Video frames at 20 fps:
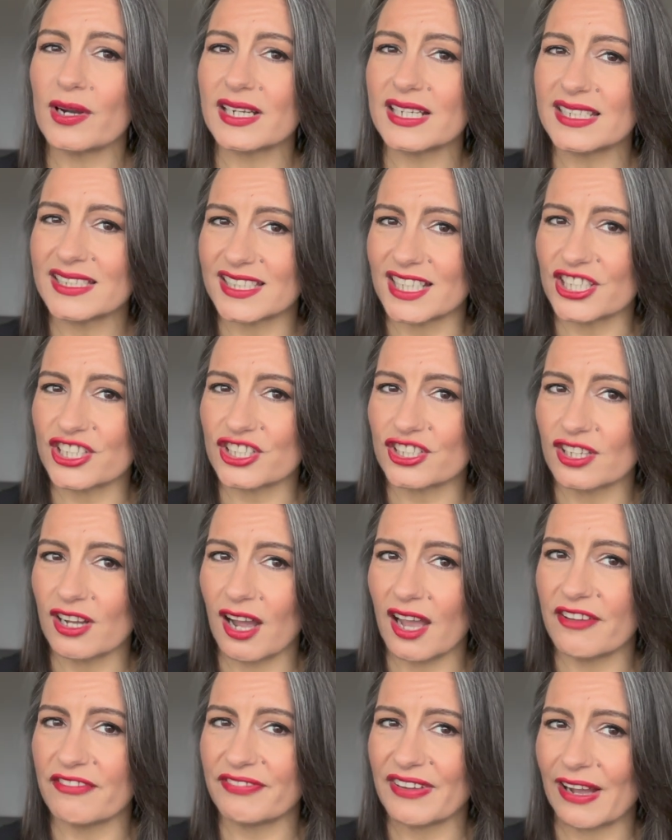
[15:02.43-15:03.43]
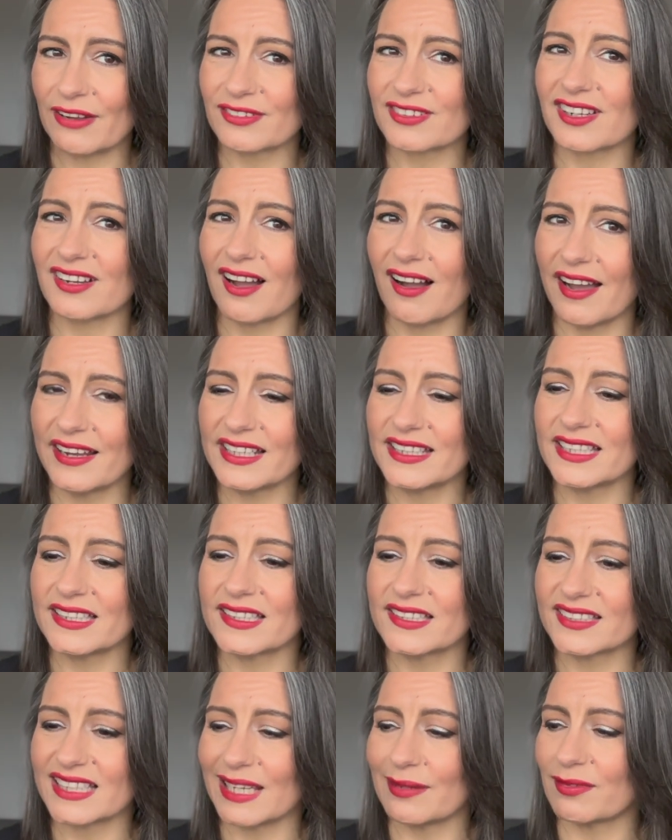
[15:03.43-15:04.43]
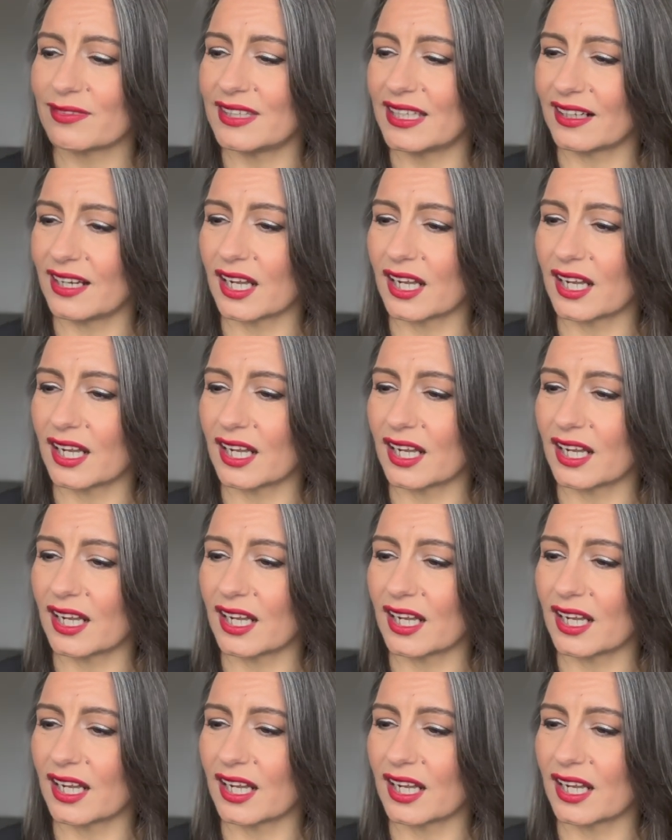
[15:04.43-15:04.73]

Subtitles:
conditioner I found kind of did the same thing.